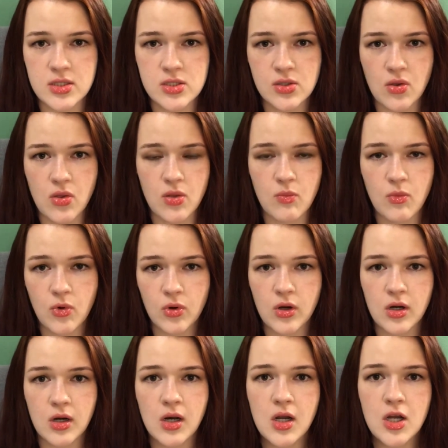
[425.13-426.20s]
So the
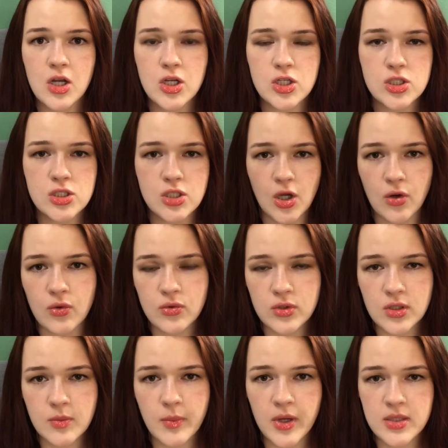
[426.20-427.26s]
more toned
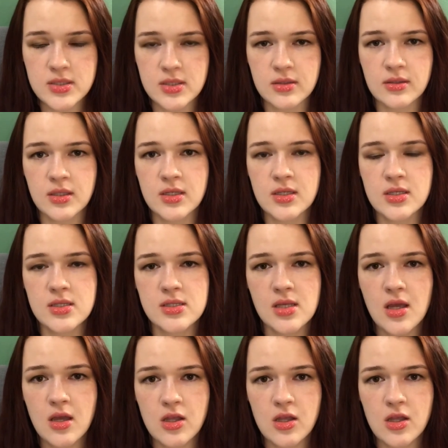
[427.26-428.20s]
the muscle is,